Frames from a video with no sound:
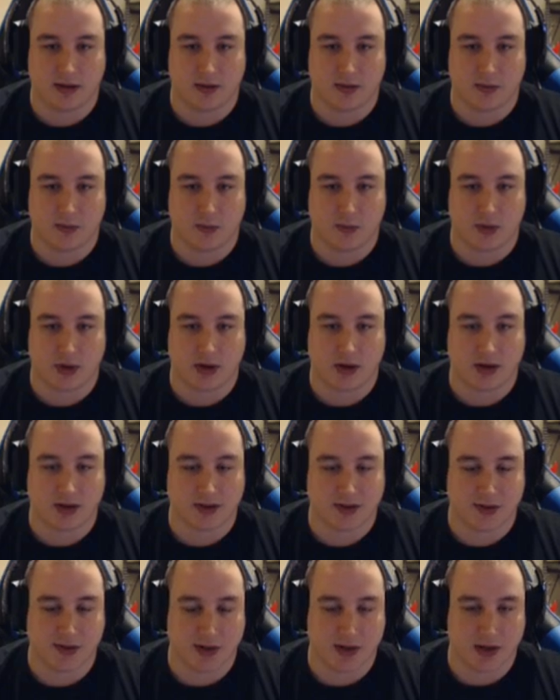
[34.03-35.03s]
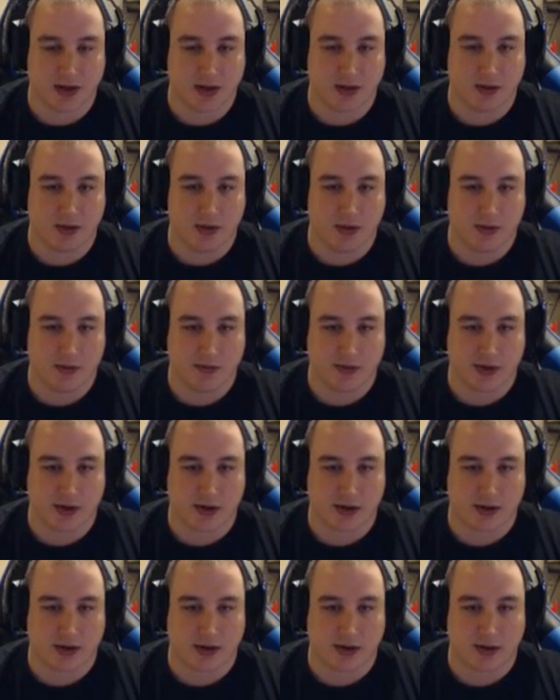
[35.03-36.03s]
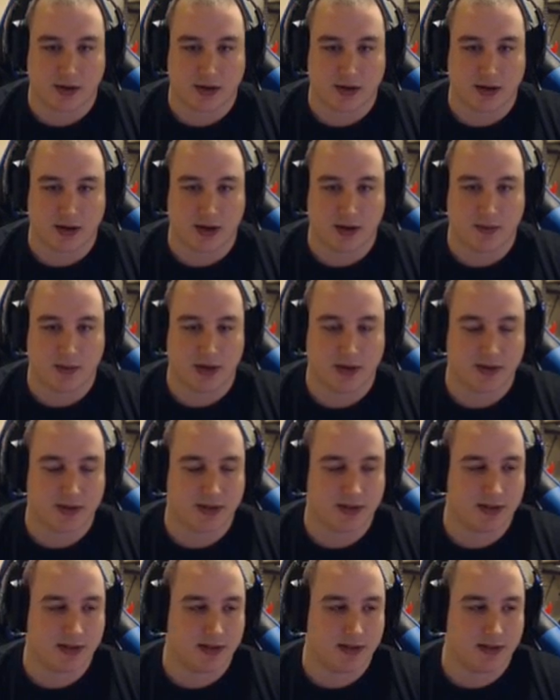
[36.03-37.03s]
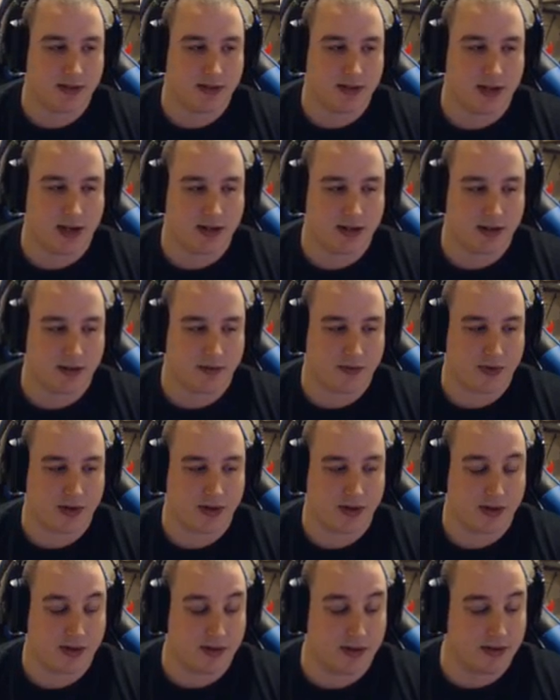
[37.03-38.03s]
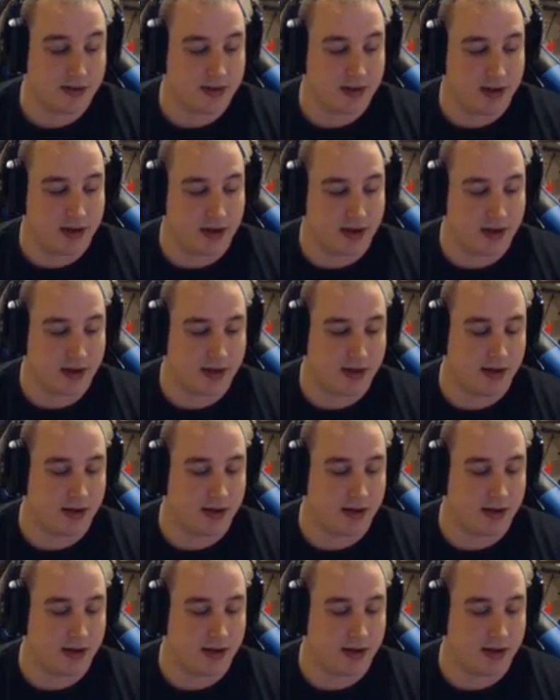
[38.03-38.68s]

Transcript: We're also going to go over about 10 different gear